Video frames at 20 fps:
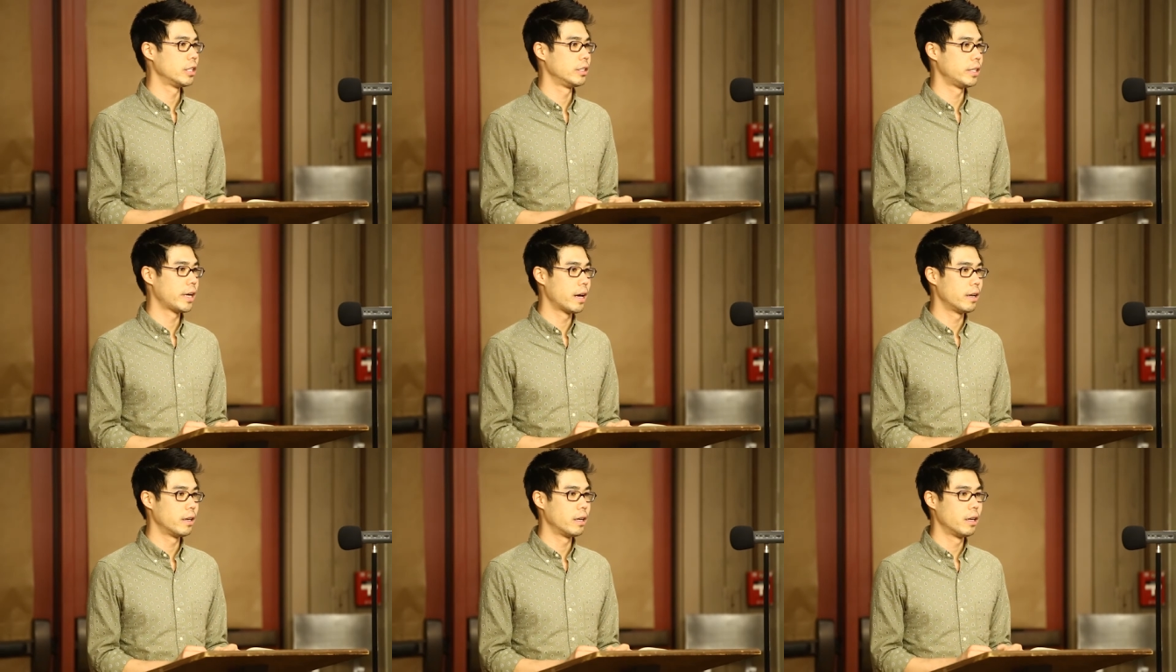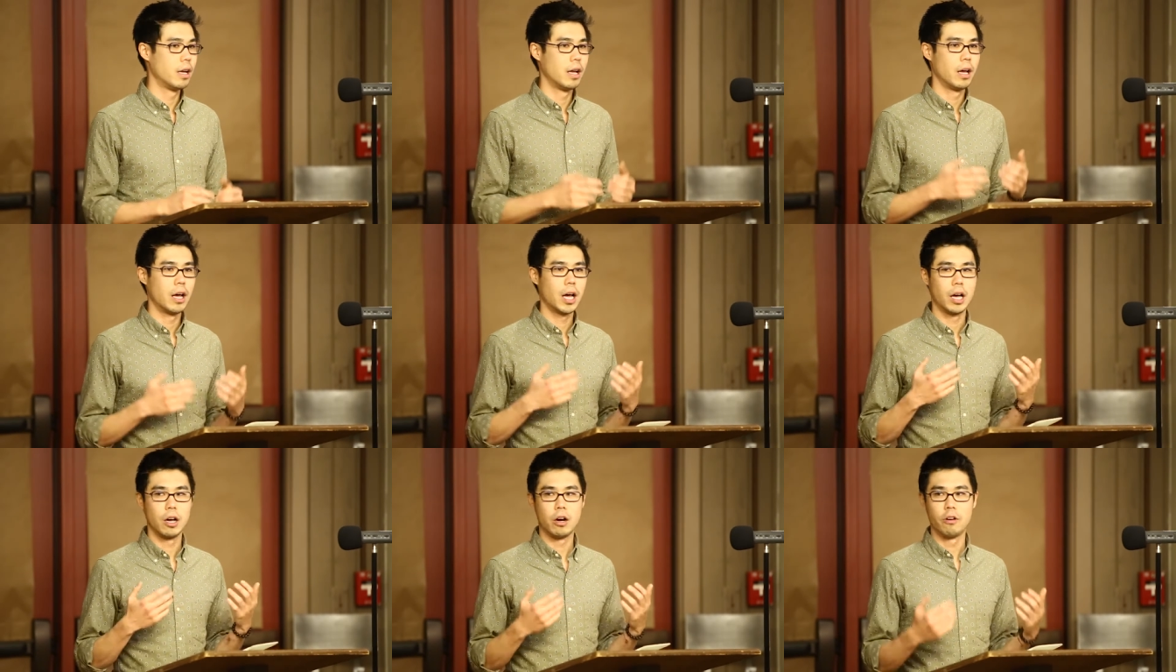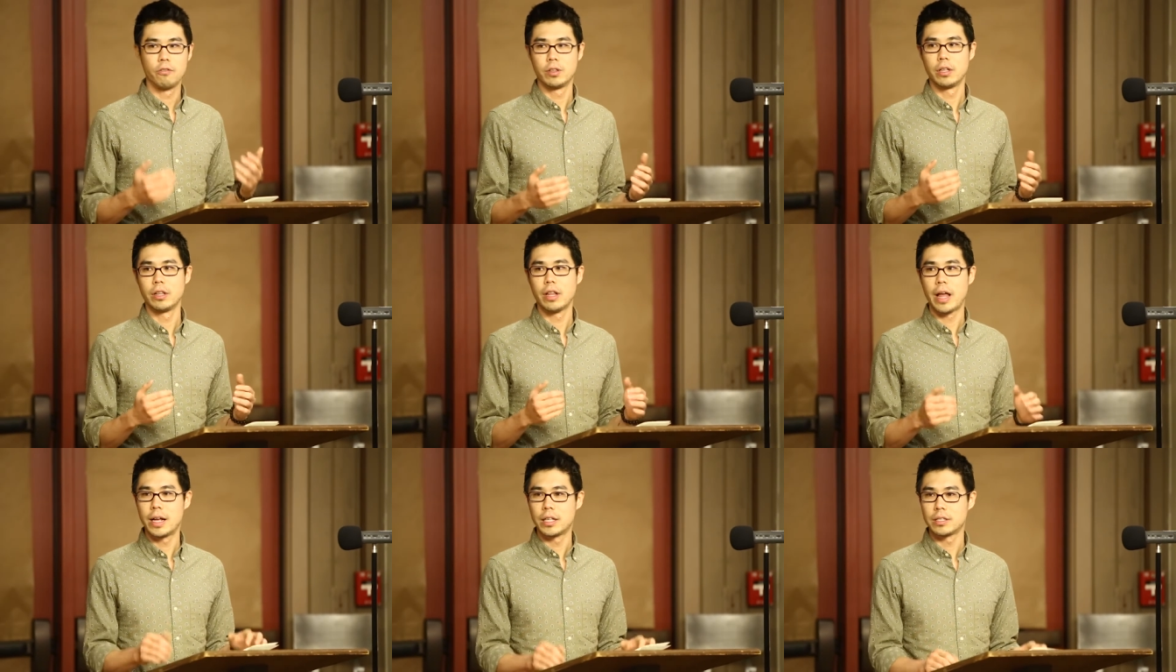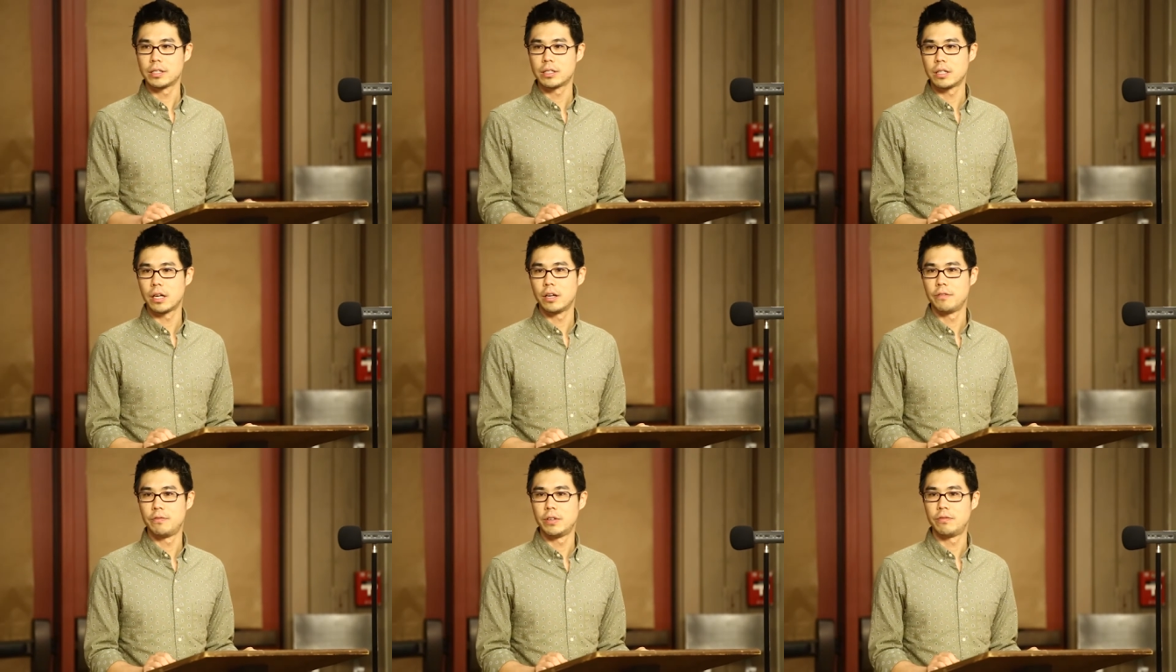and yet over the
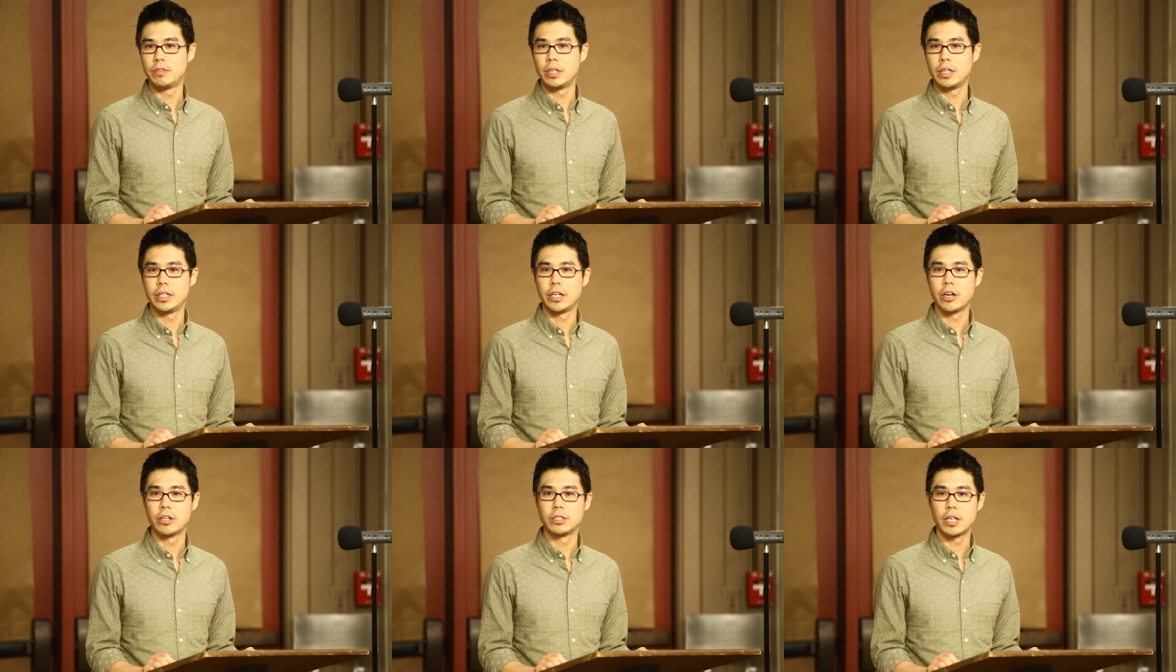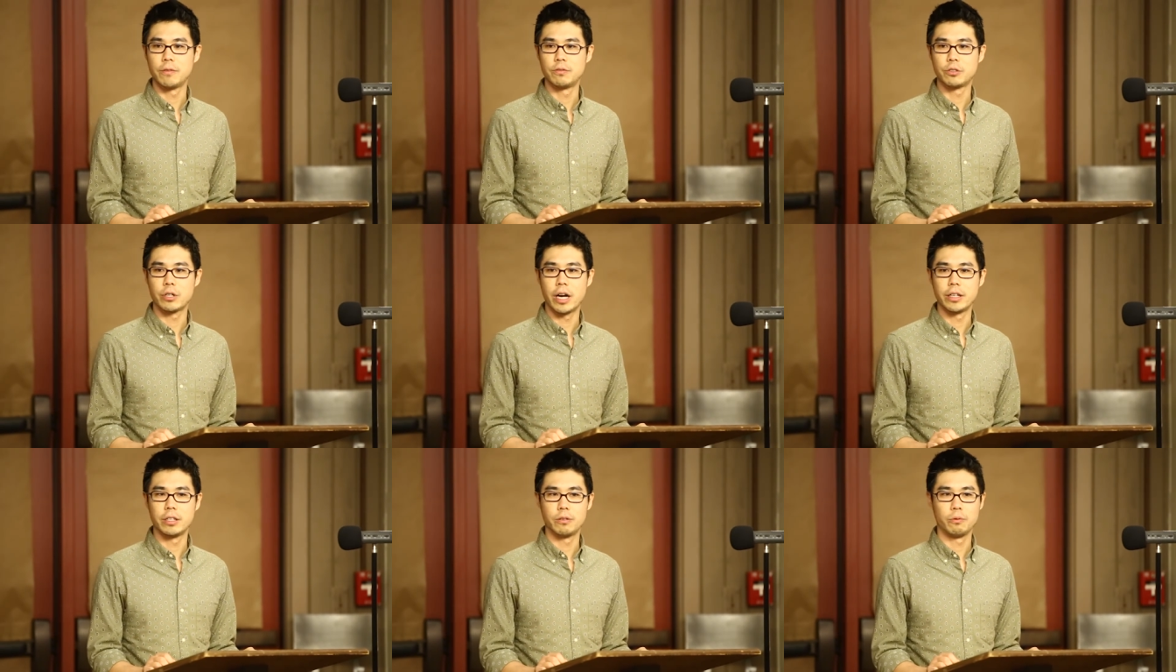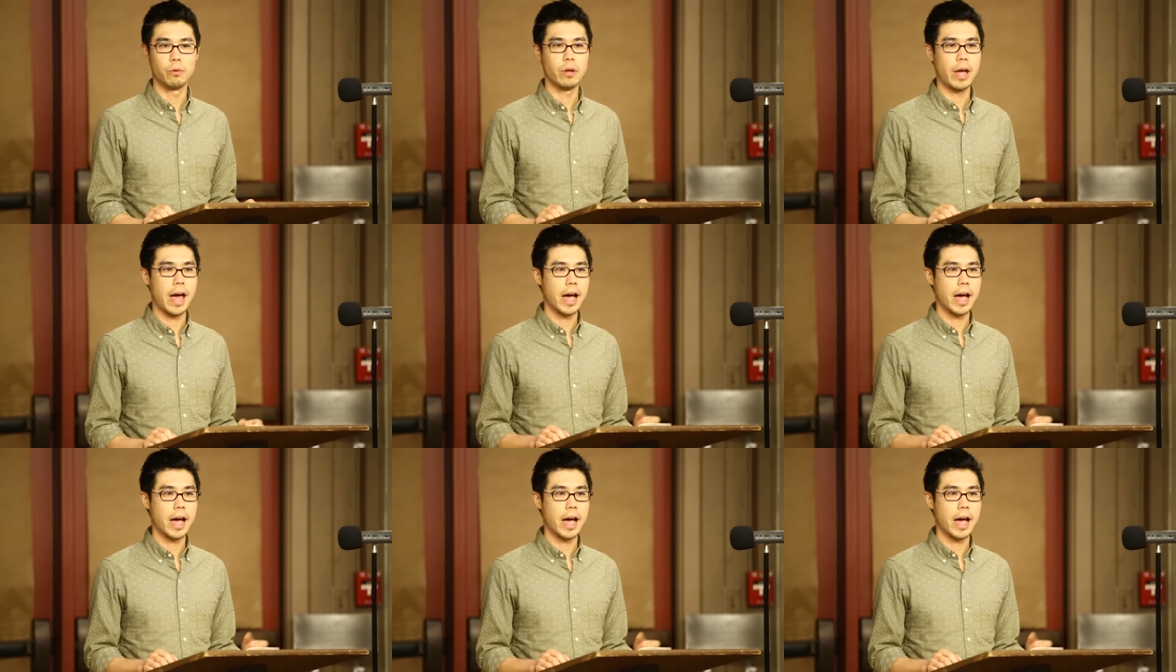last 15 years I've tried to